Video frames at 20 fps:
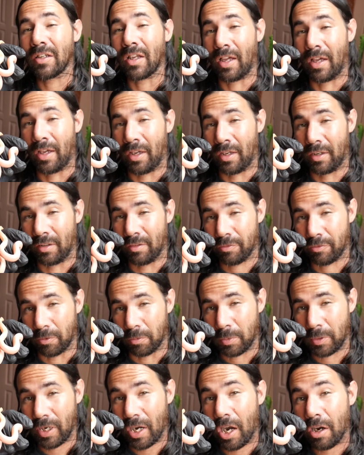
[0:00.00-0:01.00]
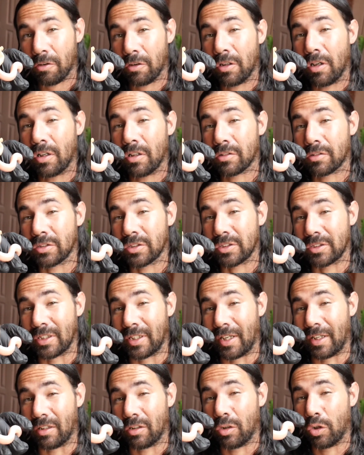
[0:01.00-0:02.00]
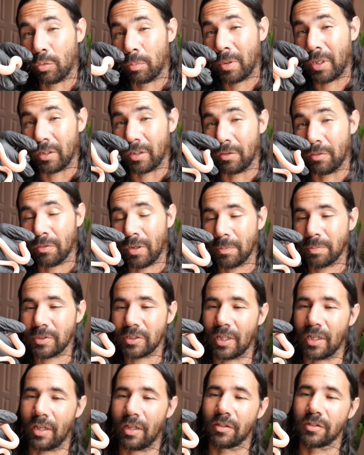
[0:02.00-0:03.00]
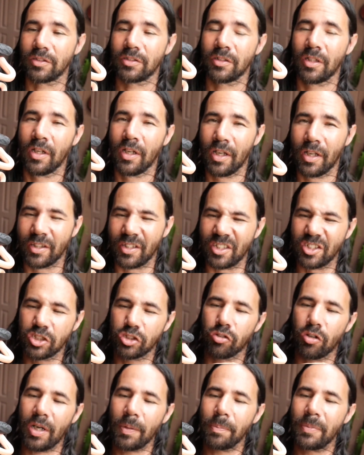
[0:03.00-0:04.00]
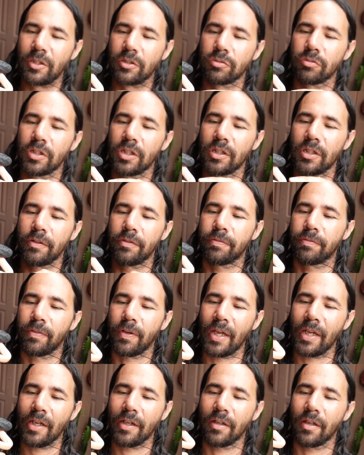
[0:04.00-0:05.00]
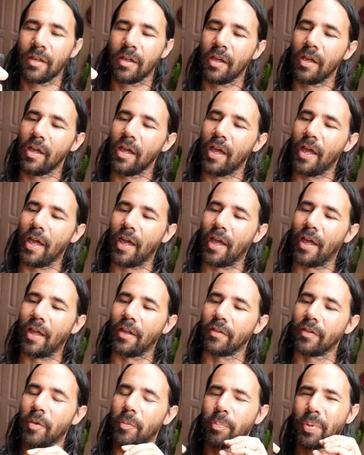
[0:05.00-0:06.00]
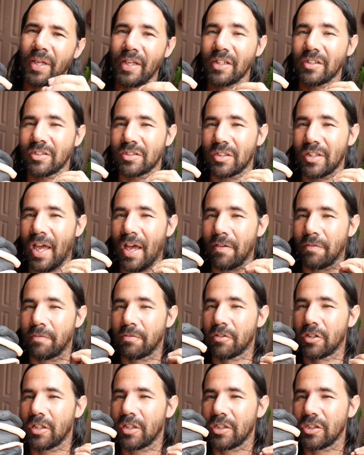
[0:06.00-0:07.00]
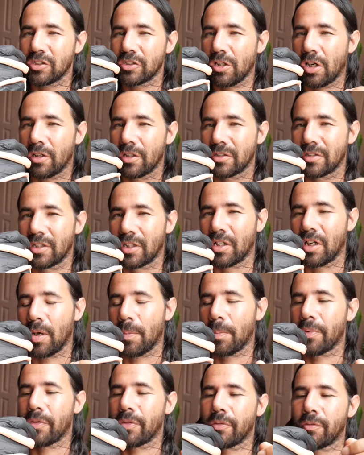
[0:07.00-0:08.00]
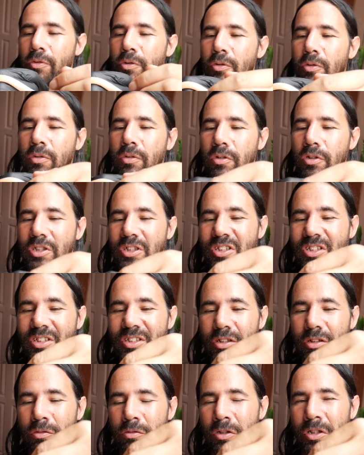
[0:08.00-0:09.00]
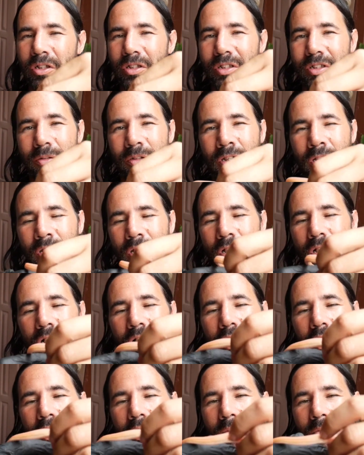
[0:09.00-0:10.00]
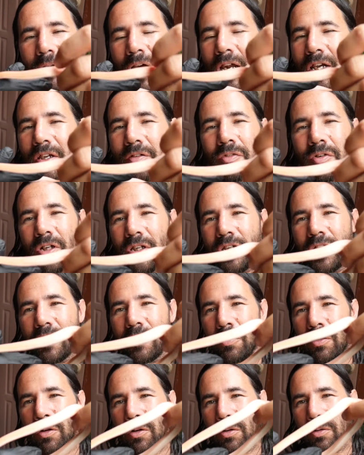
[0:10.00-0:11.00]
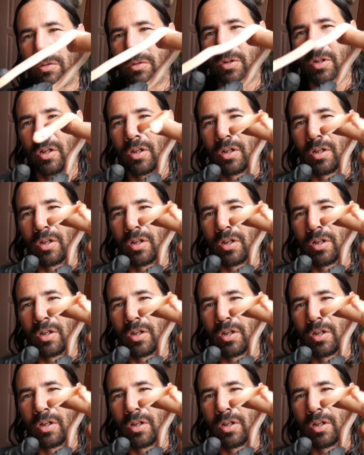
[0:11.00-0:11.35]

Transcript: line from Carol Huddleston at Low Belly Reptiles. The stripe is really faint and the pinks have really started to come through. She's still really not even a year old.